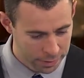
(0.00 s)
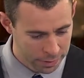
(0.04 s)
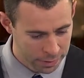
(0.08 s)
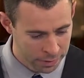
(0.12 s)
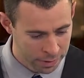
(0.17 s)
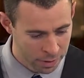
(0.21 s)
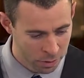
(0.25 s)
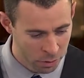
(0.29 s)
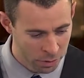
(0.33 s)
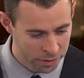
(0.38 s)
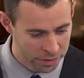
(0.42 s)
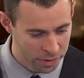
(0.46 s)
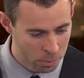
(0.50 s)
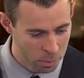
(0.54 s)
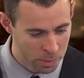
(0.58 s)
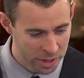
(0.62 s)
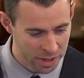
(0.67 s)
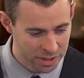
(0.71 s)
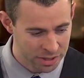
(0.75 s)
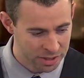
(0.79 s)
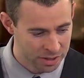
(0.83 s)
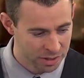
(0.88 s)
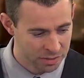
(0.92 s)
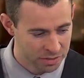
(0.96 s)
you know, in the
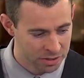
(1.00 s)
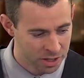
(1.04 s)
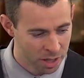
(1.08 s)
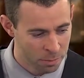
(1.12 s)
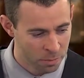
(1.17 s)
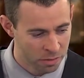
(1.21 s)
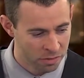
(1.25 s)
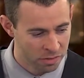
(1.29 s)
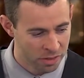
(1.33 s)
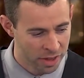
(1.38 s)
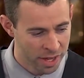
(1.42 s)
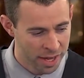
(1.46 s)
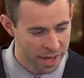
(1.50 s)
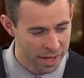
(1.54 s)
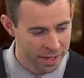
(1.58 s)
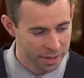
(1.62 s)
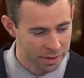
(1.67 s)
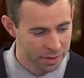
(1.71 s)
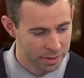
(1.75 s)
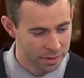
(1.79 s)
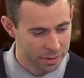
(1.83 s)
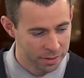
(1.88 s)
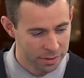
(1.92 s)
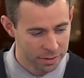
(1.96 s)
midst of some of that,
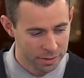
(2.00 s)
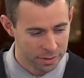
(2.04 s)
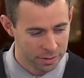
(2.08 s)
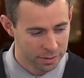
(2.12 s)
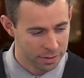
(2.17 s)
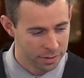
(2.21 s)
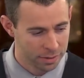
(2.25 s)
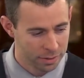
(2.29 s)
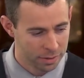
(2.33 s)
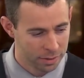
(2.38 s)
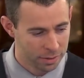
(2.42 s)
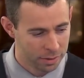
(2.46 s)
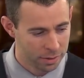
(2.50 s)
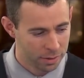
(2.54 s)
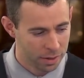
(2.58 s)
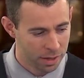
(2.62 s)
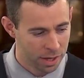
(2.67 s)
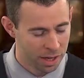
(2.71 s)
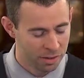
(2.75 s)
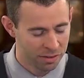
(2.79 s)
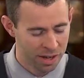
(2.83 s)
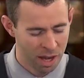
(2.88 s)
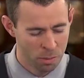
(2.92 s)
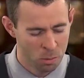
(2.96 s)

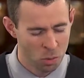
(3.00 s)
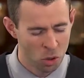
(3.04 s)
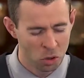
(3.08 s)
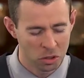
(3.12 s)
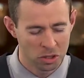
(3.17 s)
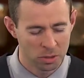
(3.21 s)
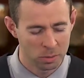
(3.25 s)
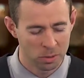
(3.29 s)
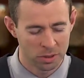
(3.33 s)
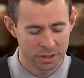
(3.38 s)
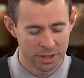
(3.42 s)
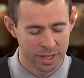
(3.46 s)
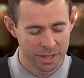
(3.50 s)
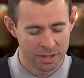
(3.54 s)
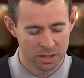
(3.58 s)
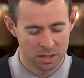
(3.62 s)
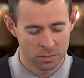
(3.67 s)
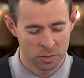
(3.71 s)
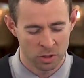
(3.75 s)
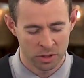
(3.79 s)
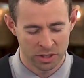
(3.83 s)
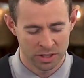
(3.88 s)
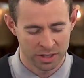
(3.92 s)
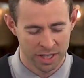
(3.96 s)
I've got multiple
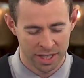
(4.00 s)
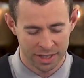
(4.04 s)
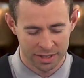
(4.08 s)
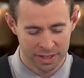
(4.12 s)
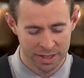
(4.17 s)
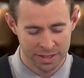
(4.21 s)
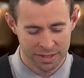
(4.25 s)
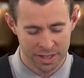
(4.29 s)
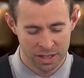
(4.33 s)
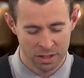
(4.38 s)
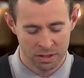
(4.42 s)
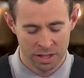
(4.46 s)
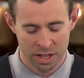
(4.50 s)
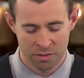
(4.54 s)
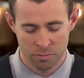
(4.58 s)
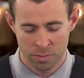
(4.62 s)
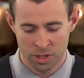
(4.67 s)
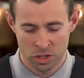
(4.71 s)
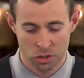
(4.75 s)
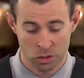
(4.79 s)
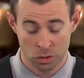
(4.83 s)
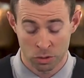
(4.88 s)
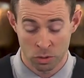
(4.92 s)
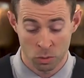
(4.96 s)
testimonies like this. I don't have
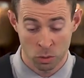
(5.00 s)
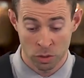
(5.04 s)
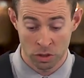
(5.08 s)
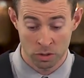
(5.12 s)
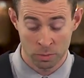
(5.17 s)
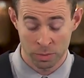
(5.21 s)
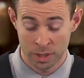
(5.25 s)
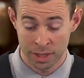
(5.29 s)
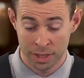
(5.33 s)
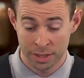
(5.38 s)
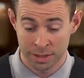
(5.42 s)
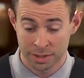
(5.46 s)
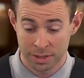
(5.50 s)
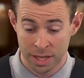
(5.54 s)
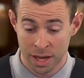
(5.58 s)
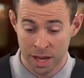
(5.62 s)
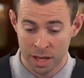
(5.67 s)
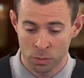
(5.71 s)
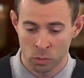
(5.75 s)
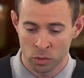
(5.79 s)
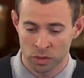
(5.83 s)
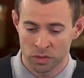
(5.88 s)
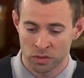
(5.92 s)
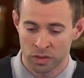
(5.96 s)
my journal with me, and
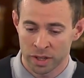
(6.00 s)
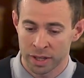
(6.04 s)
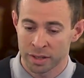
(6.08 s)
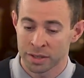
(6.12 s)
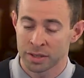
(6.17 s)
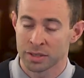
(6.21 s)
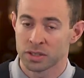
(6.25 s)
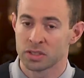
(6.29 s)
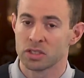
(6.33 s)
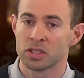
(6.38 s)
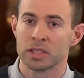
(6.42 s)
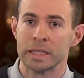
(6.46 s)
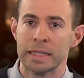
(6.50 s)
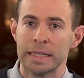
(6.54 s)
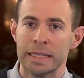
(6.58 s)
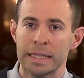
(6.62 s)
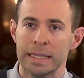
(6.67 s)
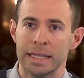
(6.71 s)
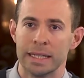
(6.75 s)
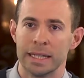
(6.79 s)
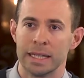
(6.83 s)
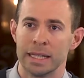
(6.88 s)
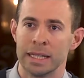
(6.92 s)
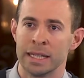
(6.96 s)
time would fail
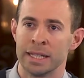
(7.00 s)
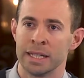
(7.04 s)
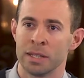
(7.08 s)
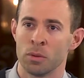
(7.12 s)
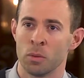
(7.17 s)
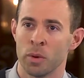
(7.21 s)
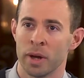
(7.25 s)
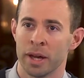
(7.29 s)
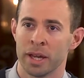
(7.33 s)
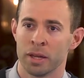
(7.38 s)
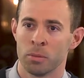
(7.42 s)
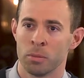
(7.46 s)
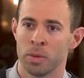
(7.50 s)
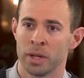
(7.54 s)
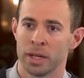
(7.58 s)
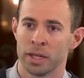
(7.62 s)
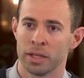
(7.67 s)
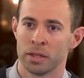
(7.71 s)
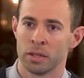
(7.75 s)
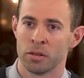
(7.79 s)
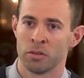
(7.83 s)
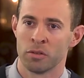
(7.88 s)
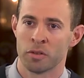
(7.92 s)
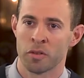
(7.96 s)
us anyway,
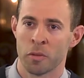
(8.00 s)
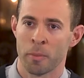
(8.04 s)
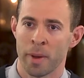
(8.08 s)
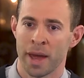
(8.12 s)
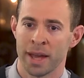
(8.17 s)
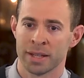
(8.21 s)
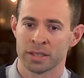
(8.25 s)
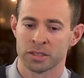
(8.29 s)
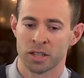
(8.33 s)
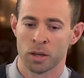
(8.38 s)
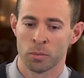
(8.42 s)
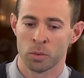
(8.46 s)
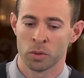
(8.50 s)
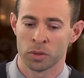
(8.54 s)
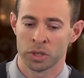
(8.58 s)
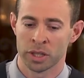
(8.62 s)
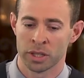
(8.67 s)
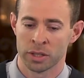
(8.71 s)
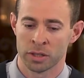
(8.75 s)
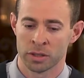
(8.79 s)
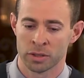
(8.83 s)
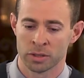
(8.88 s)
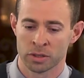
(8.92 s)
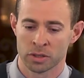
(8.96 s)
but over the past couple
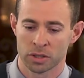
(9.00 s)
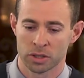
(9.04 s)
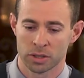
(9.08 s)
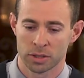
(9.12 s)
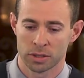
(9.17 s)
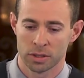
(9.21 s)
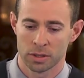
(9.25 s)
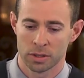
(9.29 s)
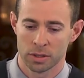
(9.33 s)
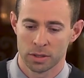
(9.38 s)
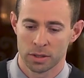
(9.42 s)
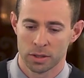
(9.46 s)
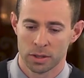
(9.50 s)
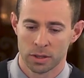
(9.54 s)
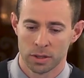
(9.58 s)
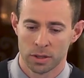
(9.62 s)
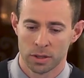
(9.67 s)
years,